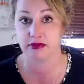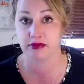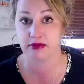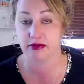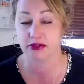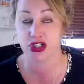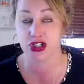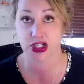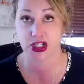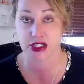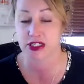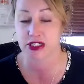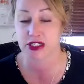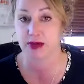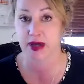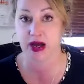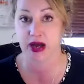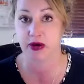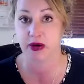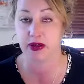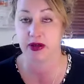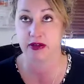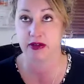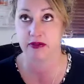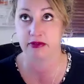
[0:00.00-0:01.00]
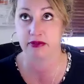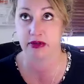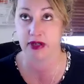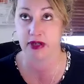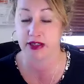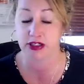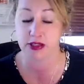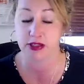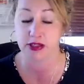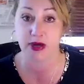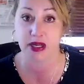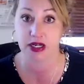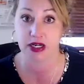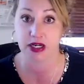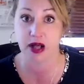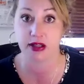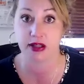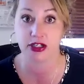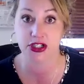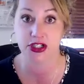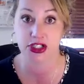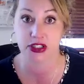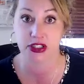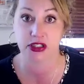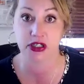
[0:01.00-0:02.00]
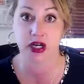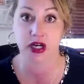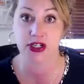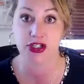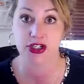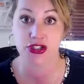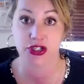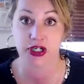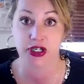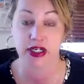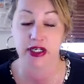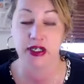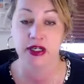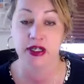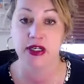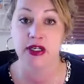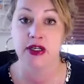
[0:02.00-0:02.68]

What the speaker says: just about to my knowledge in the country,